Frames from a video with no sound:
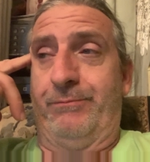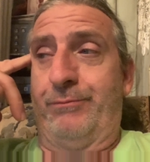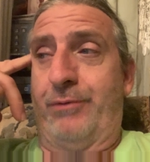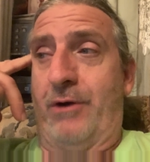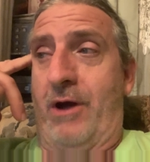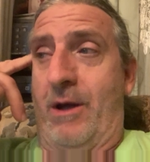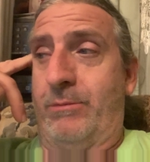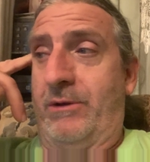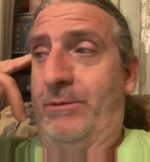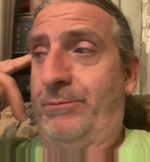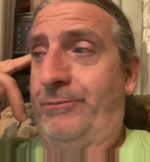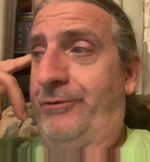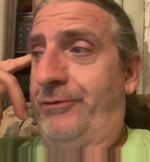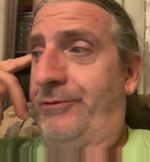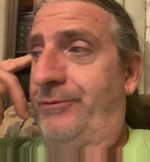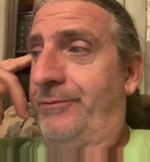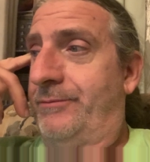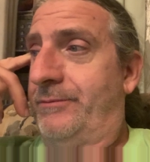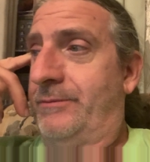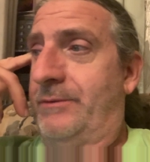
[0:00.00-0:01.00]
problems.
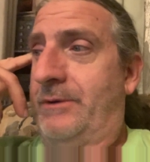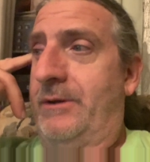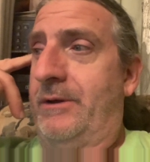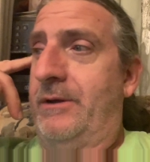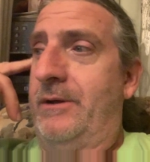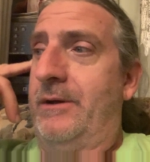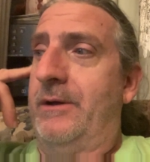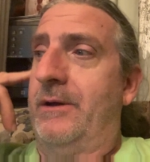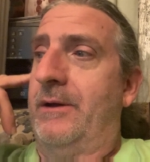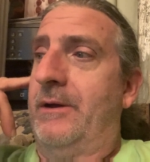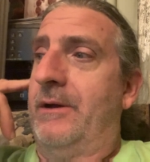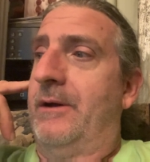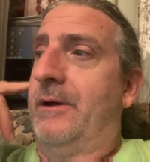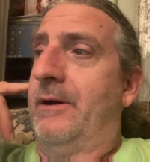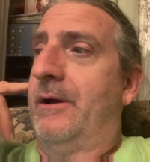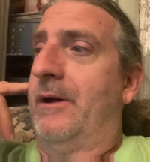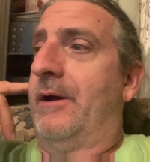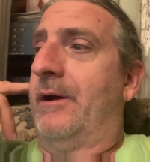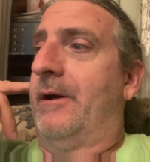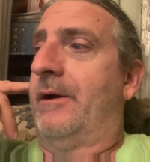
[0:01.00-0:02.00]

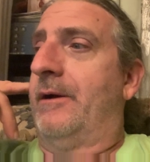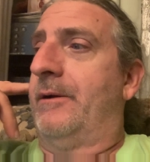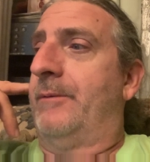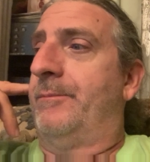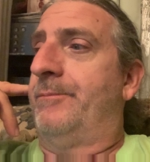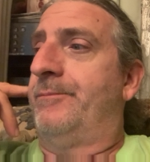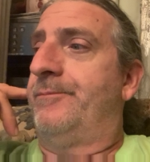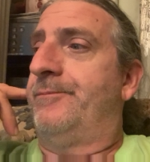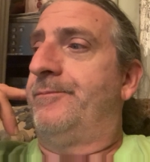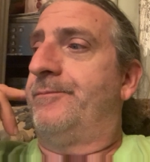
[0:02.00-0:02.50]
Um,